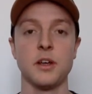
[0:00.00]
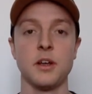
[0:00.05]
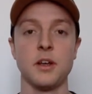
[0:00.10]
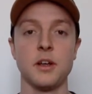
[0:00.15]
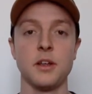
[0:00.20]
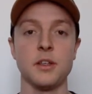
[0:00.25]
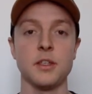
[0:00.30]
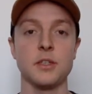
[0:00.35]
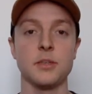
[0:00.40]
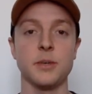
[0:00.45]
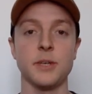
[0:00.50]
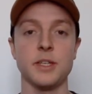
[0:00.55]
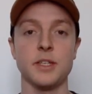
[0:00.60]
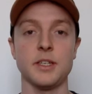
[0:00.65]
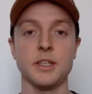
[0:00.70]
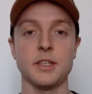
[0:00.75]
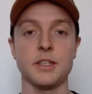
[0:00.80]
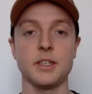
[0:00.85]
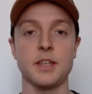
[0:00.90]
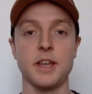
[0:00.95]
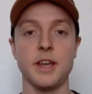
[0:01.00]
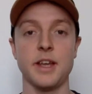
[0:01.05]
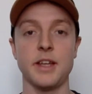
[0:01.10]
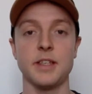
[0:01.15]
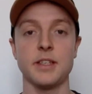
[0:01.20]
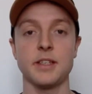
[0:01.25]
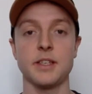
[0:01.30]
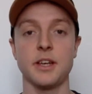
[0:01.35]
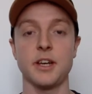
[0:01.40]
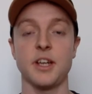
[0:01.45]
the Sweet 16.
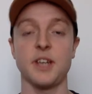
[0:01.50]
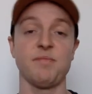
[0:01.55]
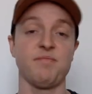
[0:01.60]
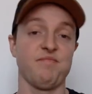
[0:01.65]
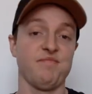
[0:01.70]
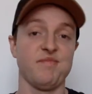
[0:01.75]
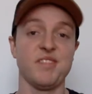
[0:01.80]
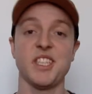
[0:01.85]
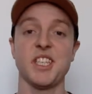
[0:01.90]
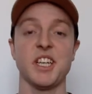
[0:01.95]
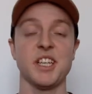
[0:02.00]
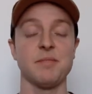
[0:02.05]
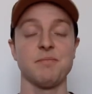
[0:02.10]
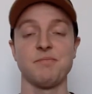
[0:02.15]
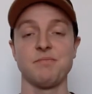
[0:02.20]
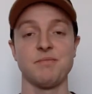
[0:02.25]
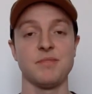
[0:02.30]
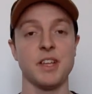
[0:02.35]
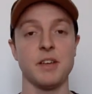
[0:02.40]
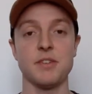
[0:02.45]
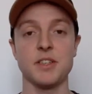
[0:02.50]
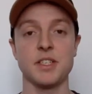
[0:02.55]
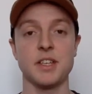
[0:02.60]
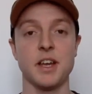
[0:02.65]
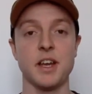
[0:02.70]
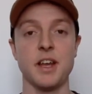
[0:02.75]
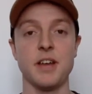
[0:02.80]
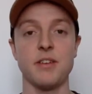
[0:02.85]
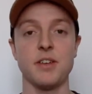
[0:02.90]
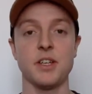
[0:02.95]
So, never
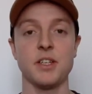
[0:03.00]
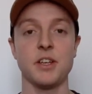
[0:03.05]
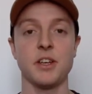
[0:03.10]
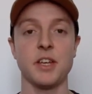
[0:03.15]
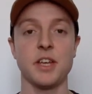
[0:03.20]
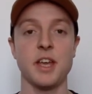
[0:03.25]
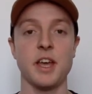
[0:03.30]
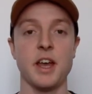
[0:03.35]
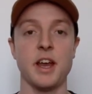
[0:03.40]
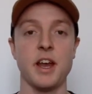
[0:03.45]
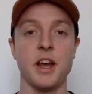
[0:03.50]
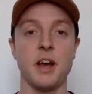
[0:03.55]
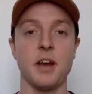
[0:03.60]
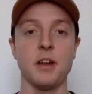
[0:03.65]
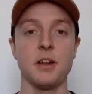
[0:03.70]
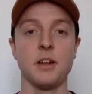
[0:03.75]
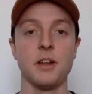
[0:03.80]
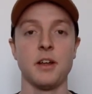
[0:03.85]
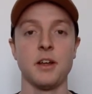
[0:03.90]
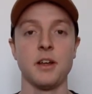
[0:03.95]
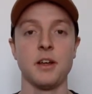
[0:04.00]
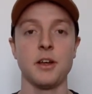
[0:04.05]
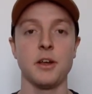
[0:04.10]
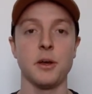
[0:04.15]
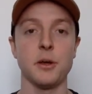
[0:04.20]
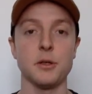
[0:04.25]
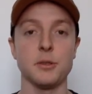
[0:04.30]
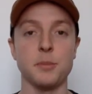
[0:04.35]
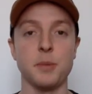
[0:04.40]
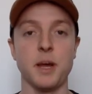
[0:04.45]
say never. Don't count out
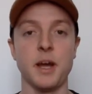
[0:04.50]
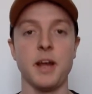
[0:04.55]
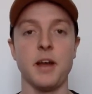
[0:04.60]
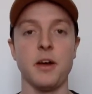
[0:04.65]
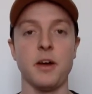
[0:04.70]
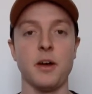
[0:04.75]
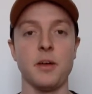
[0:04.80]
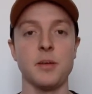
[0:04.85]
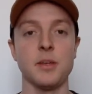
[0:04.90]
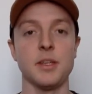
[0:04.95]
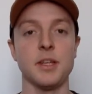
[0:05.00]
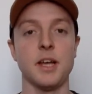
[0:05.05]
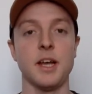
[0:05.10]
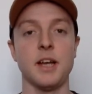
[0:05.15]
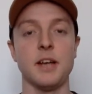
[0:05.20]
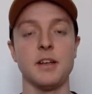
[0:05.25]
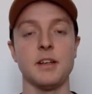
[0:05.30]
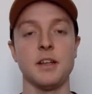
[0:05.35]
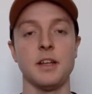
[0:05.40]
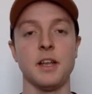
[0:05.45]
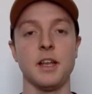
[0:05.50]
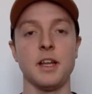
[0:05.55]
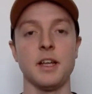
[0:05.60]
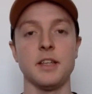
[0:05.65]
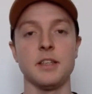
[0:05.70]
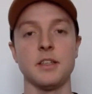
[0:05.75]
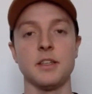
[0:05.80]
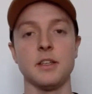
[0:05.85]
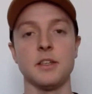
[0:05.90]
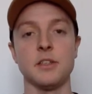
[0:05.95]
Coach Boeheim and that
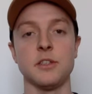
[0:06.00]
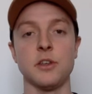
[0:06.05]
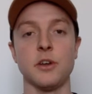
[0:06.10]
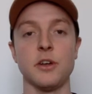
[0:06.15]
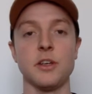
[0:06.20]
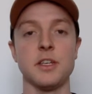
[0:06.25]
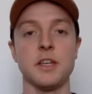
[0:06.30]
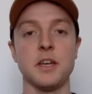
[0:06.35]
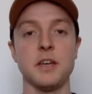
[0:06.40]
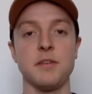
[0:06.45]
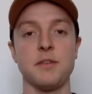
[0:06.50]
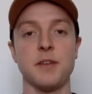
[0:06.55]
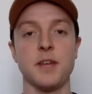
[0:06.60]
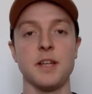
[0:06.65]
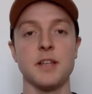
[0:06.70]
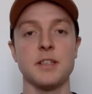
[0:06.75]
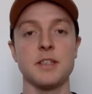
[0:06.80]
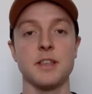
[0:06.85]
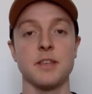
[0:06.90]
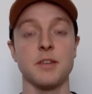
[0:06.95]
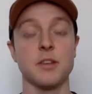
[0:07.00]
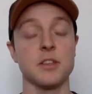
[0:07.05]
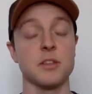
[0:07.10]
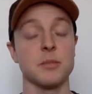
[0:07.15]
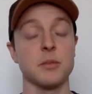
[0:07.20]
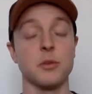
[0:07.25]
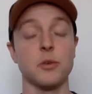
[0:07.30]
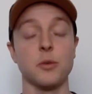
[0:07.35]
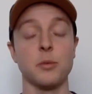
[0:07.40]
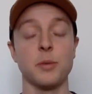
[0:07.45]
elite zone defence. They've got
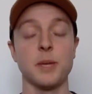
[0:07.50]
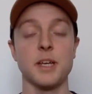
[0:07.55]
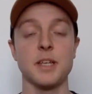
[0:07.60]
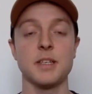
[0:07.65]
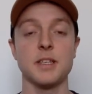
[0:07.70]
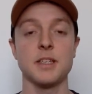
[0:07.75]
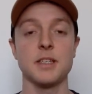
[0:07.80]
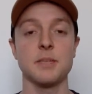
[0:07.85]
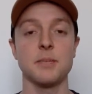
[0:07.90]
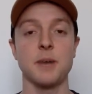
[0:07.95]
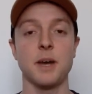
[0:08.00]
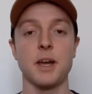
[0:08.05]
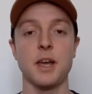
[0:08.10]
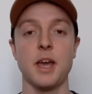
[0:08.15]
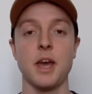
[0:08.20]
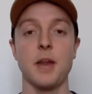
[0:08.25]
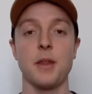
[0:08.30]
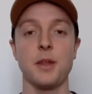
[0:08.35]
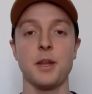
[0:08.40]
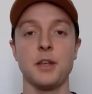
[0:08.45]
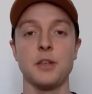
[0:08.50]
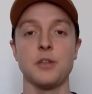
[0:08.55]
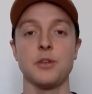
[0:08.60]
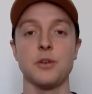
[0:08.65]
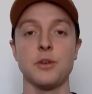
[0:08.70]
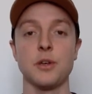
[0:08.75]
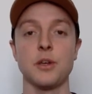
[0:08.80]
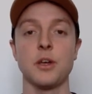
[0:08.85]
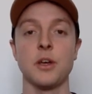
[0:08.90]
some cool pieces, but I think Duke